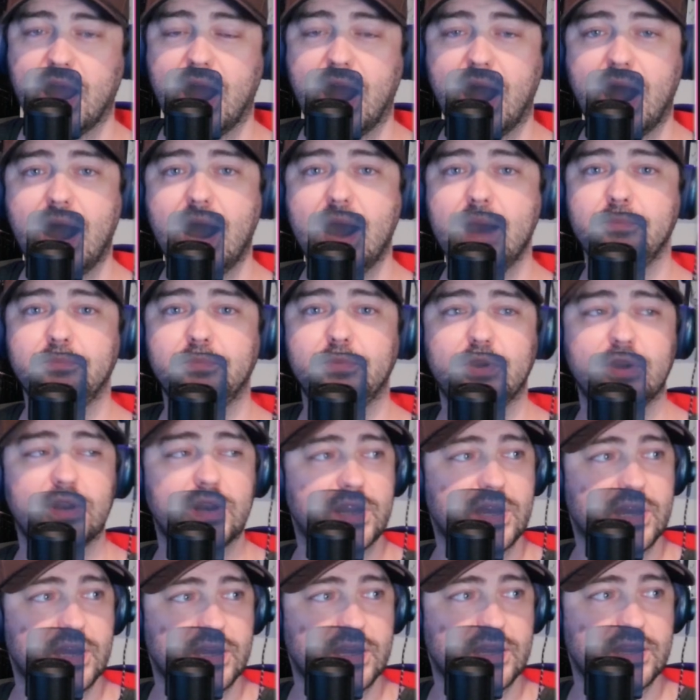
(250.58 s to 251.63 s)
I'm
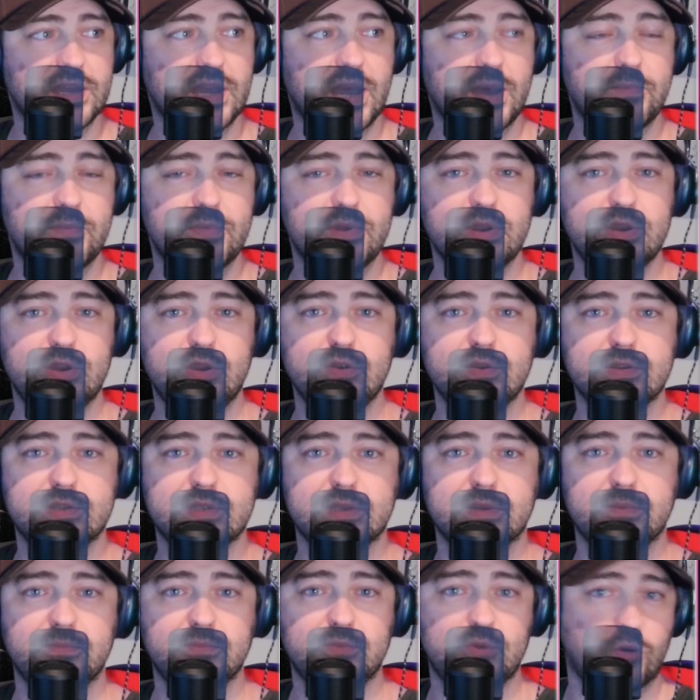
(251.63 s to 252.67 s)
gonna do
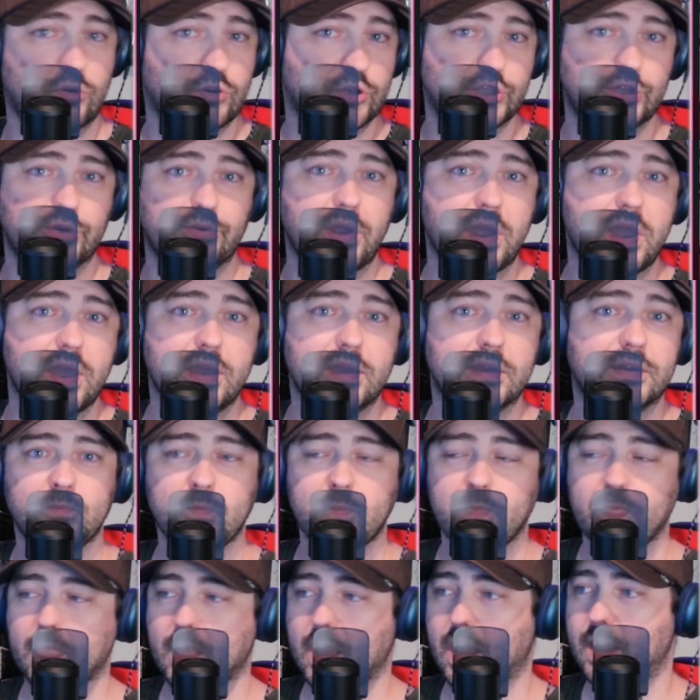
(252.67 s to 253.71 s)
some torturing.
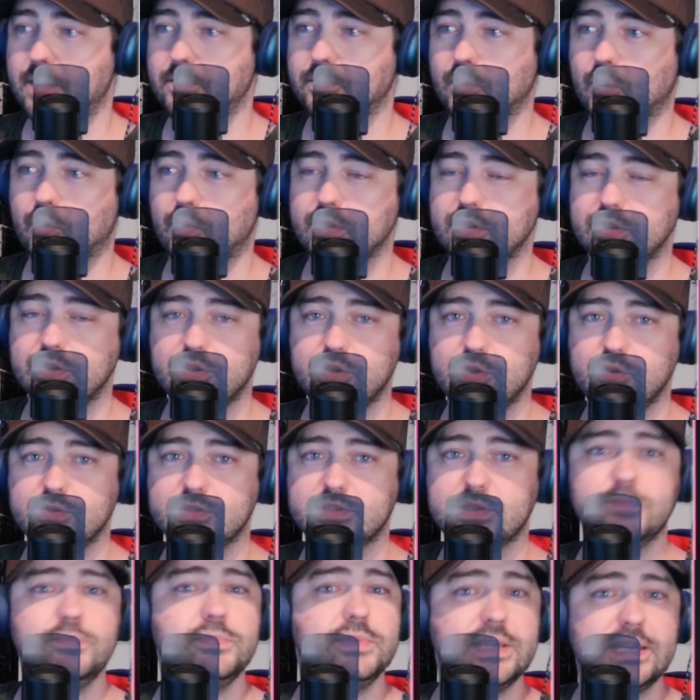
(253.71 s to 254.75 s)
I'm going to do
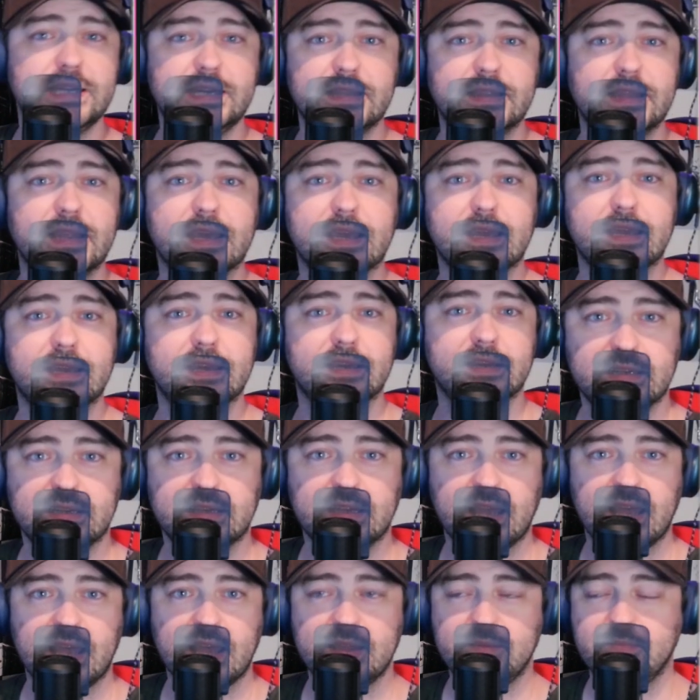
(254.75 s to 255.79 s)
some diddling
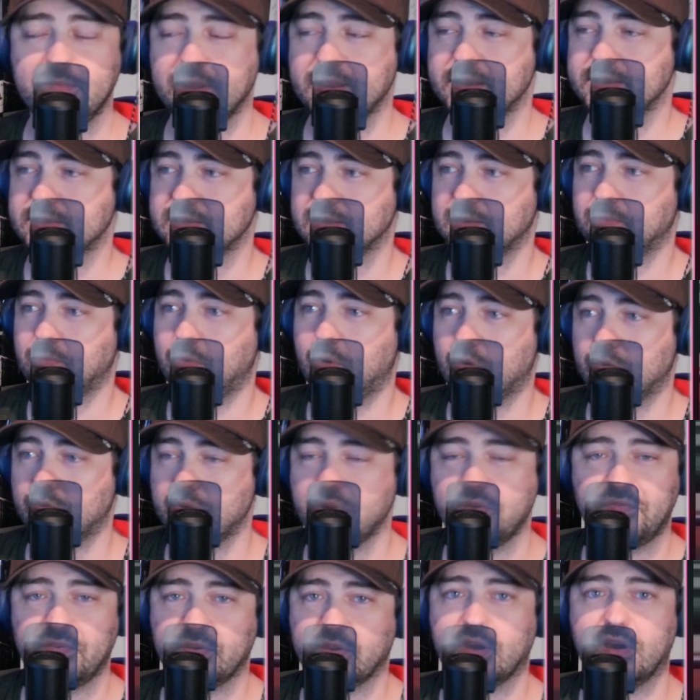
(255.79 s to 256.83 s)
and make some
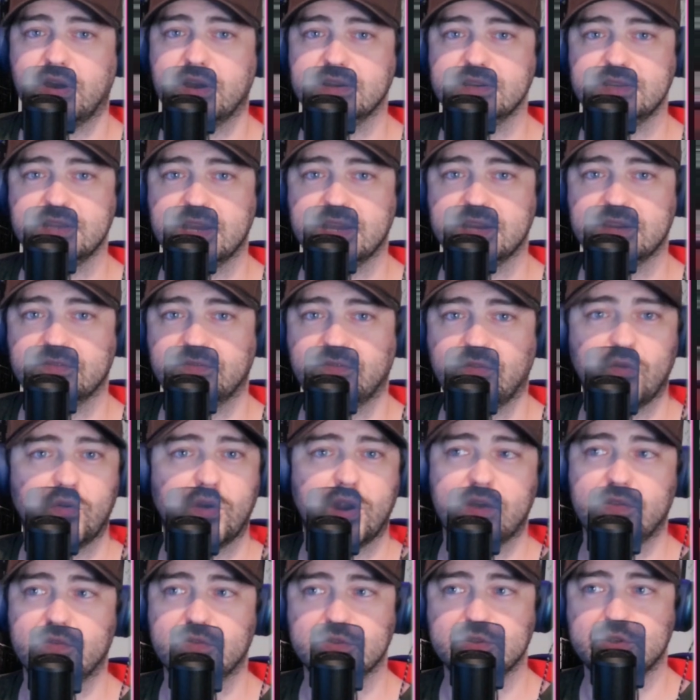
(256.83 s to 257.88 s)
horrific content for
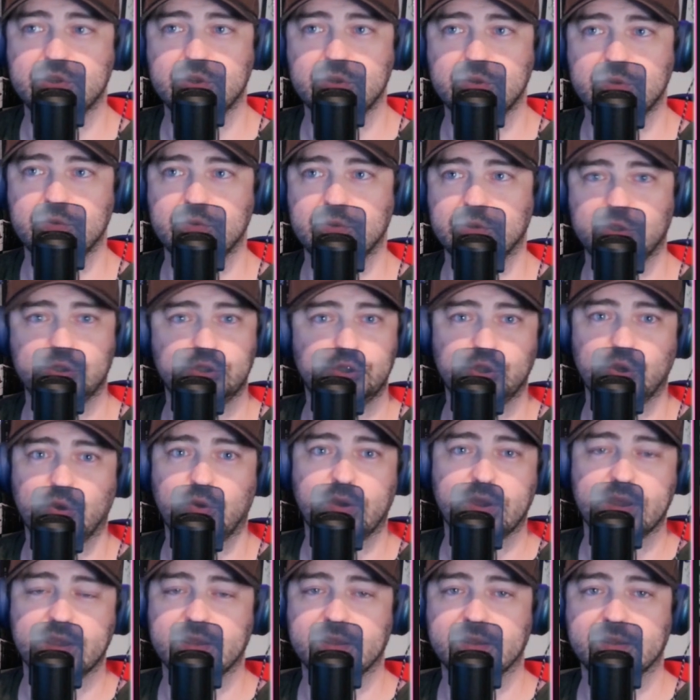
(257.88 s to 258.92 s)
others to
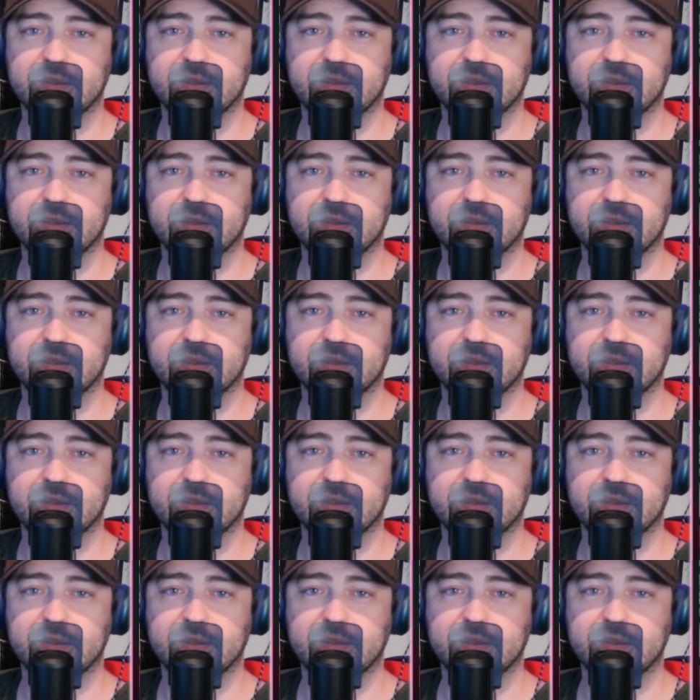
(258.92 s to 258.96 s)
enjoy.